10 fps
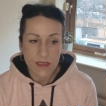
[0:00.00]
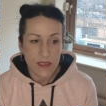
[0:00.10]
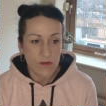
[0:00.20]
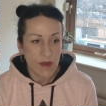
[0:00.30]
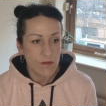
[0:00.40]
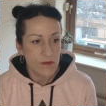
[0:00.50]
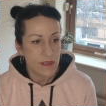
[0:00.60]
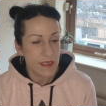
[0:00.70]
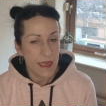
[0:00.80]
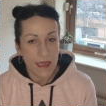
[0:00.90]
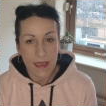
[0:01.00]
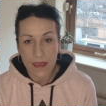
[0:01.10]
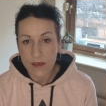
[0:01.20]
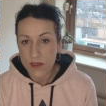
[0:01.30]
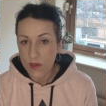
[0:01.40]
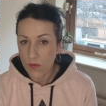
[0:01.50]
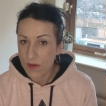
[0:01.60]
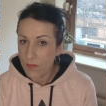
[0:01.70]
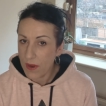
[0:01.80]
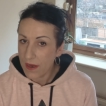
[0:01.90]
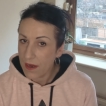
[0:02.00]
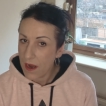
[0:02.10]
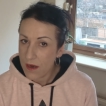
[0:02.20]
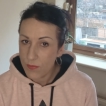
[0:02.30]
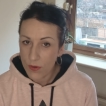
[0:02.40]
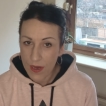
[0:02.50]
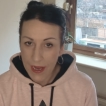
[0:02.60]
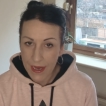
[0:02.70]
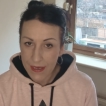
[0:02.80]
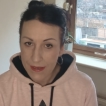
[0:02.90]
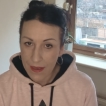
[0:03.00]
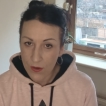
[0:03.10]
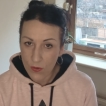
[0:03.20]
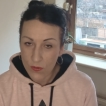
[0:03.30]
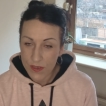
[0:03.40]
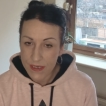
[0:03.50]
so I was taking soda bicarbonate and all